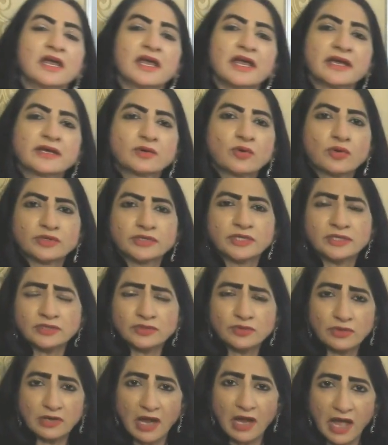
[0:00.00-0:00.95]

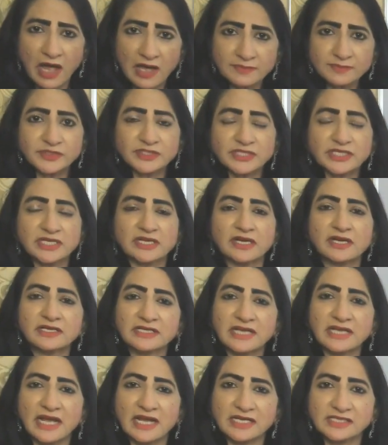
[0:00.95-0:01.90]
According to Ramsey,
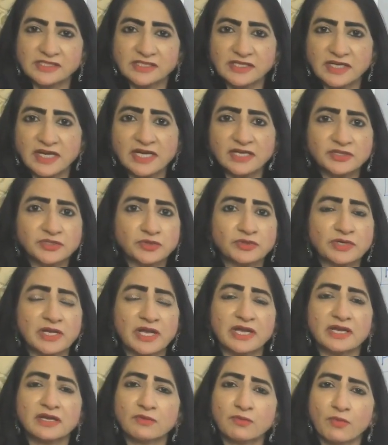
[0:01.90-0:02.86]
tax rate should
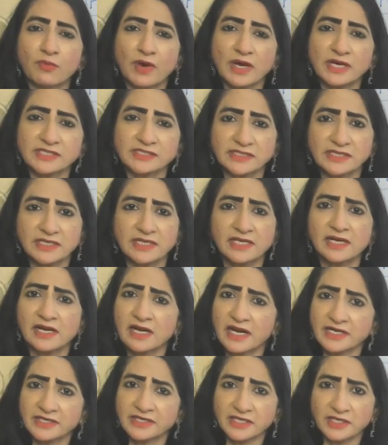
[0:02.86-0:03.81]
inversely
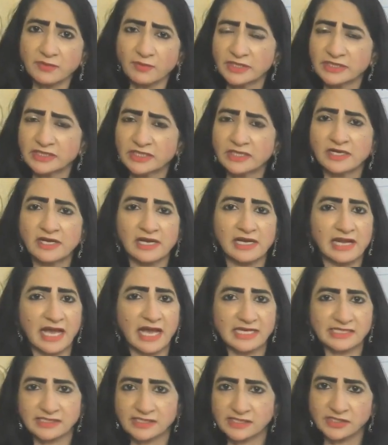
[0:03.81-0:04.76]
related with the
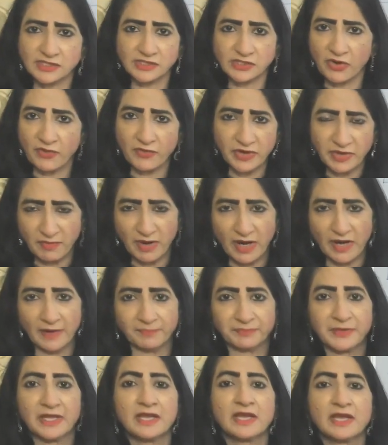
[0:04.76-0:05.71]
elasticity of
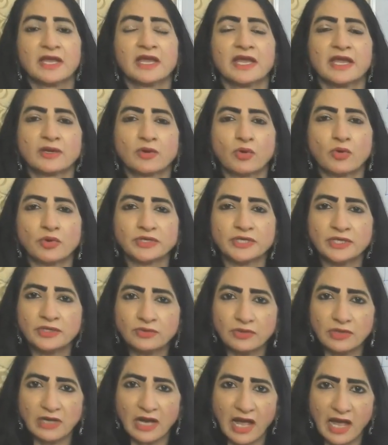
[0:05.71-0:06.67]
demand. According
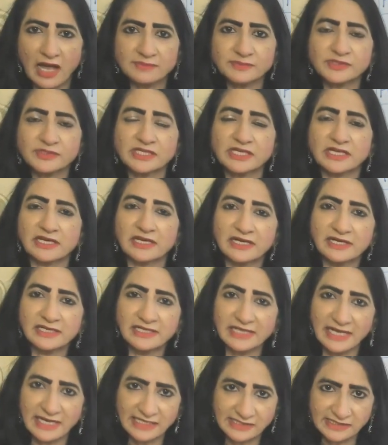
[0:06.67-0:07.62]
to Ramsey,
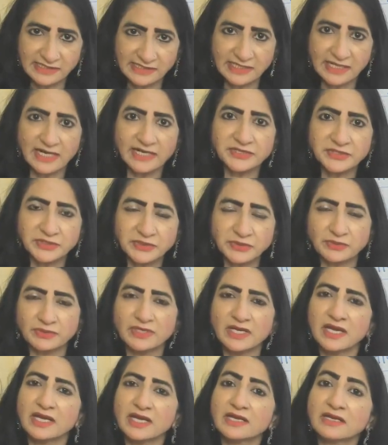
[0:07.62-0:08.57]
tax rate
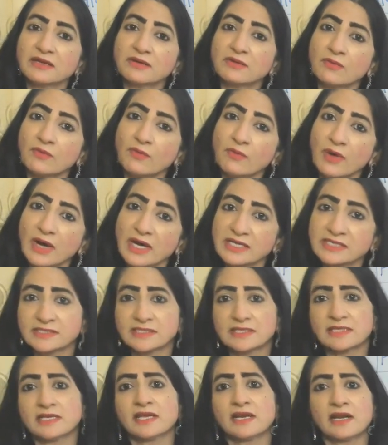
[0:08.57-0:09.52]
should
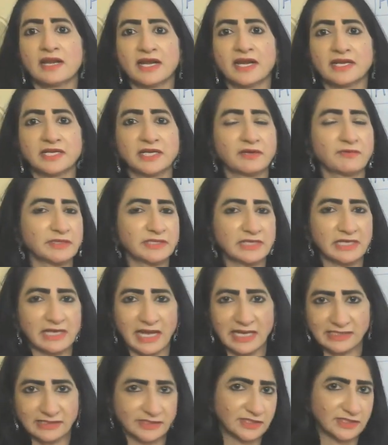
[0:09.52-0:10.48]
inversely related with
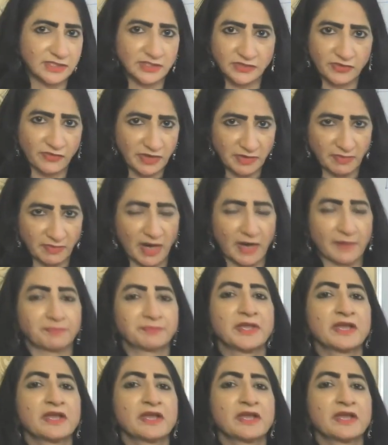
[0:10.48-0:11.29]
elasticity of demand.